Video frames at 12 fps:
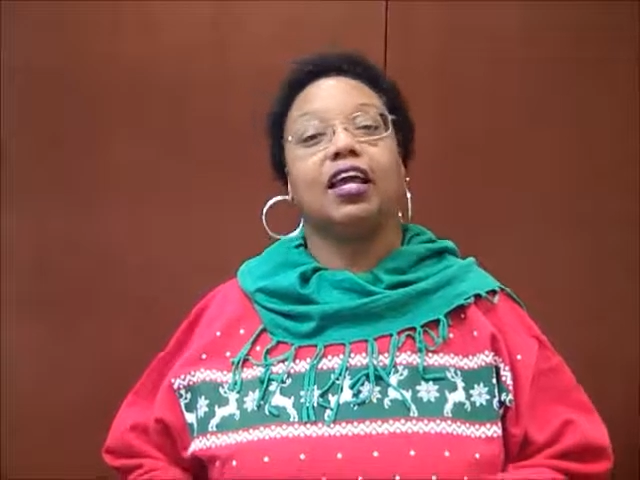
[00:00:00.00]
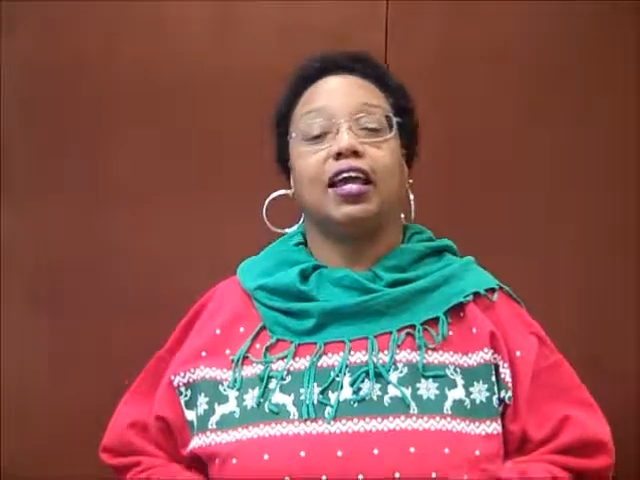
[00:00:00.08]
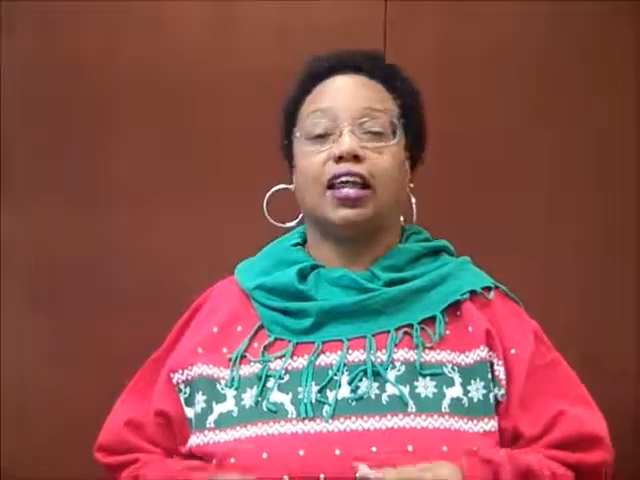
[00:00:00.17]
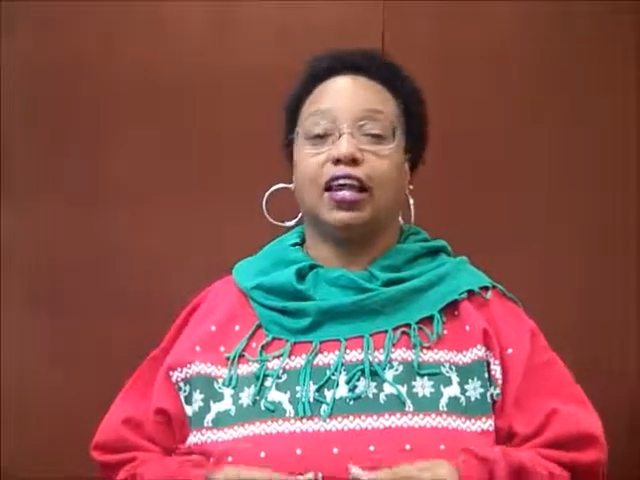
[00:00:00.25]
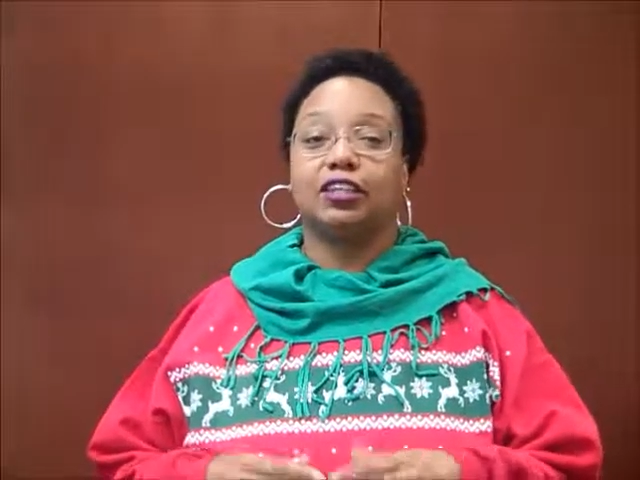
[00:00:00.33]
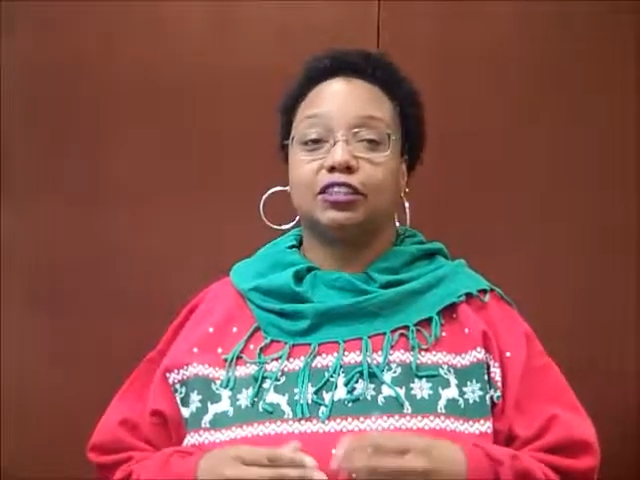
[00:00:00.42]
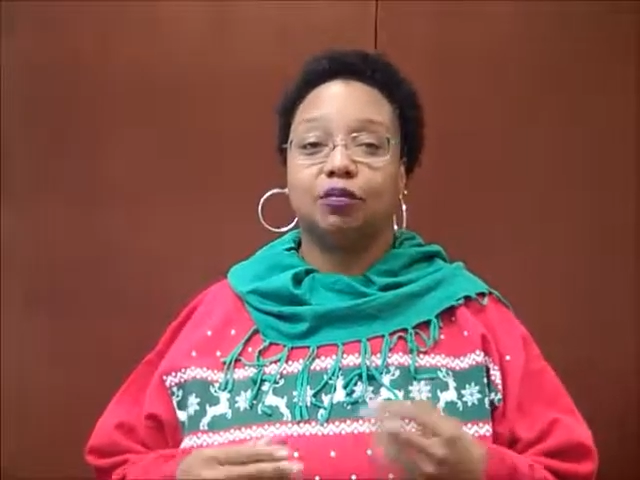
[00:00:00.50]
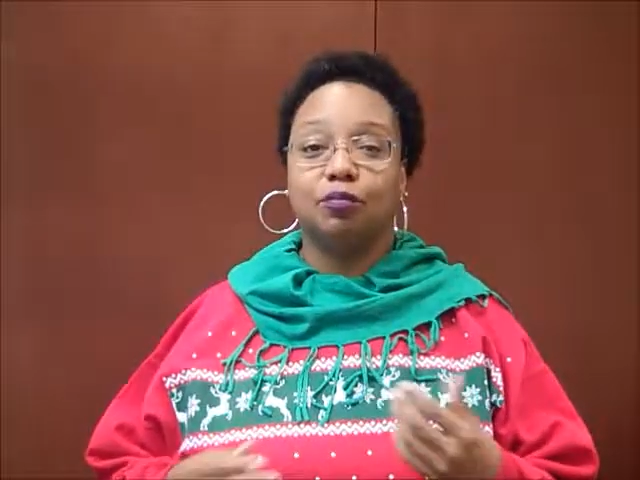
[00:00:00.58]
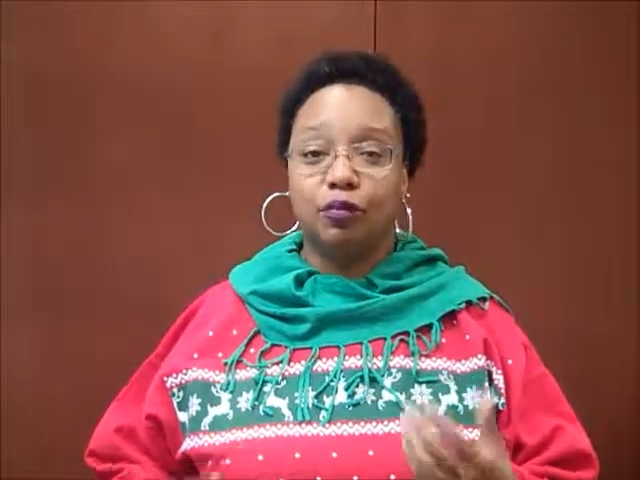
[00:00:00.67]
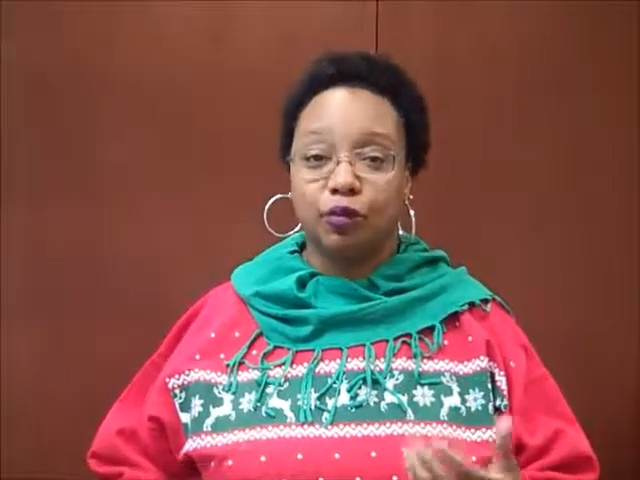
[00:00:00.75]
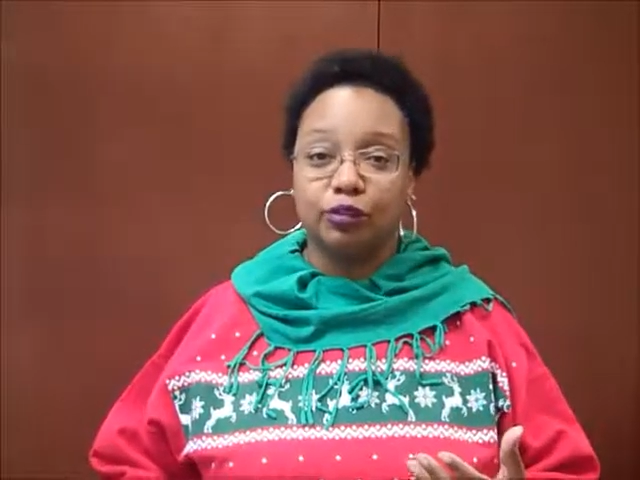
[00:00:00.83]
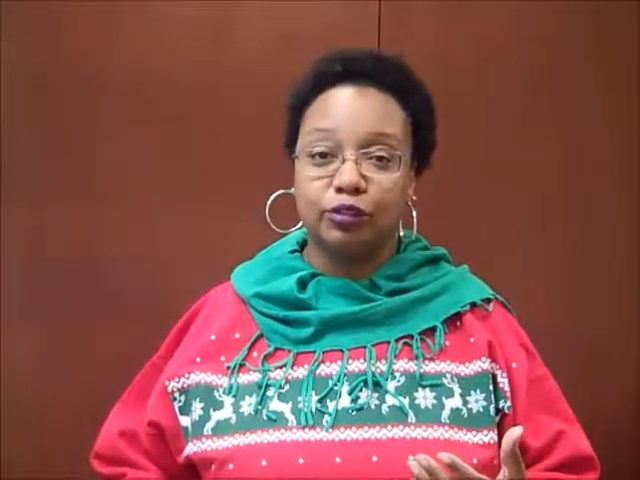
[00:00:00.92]
It has some
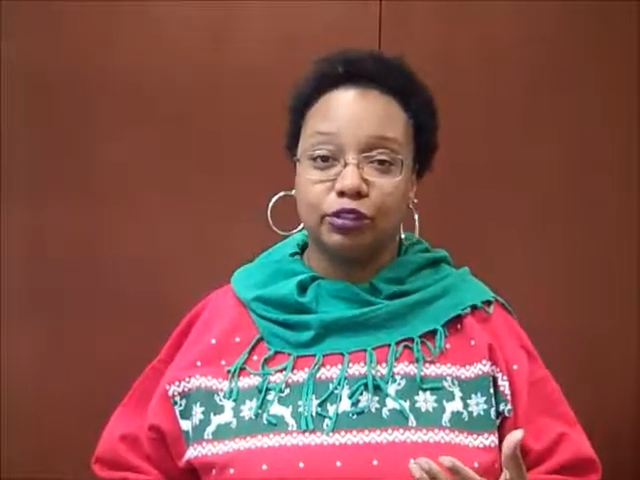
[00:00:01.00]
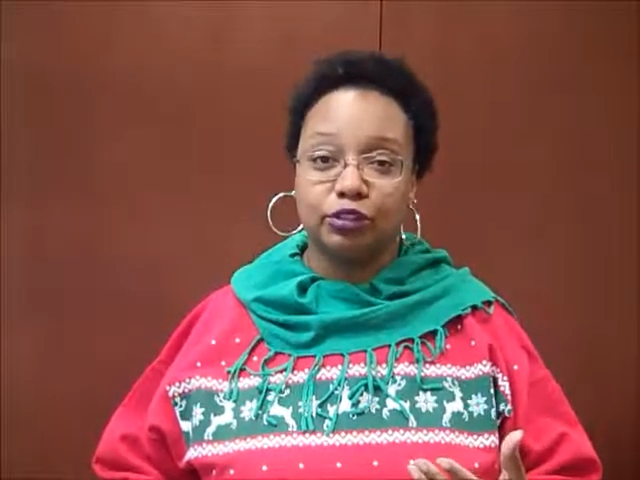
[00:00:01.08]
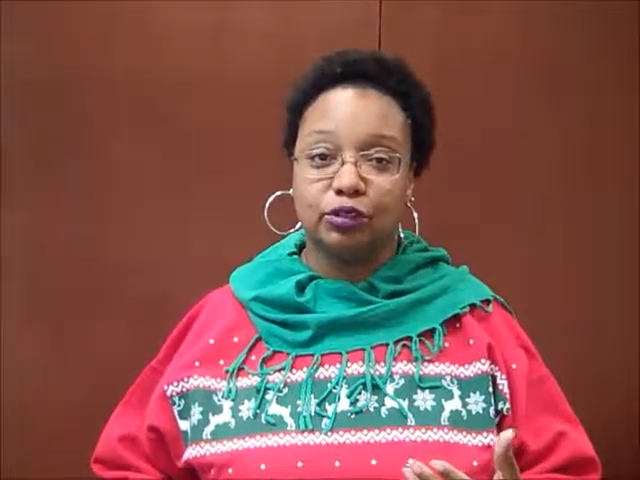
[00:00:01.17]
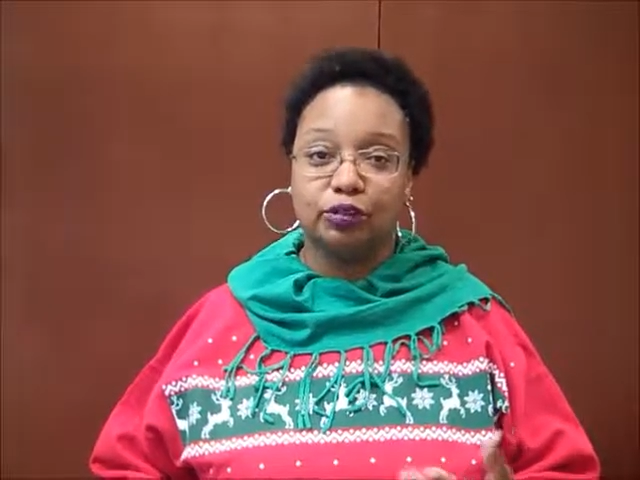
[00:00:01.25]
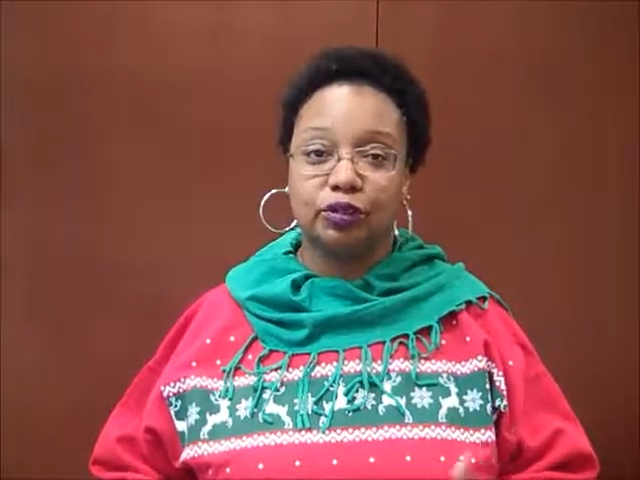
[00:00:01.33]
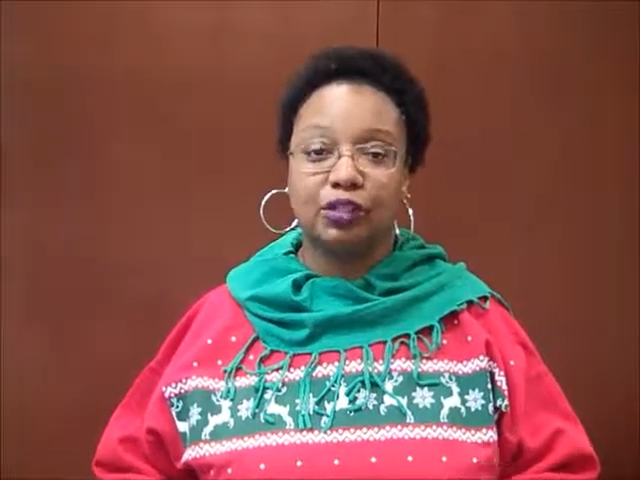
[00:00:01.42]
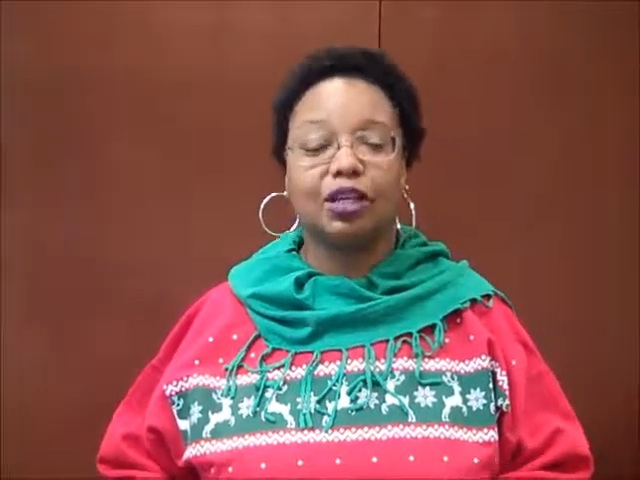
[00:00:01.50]
morals to it.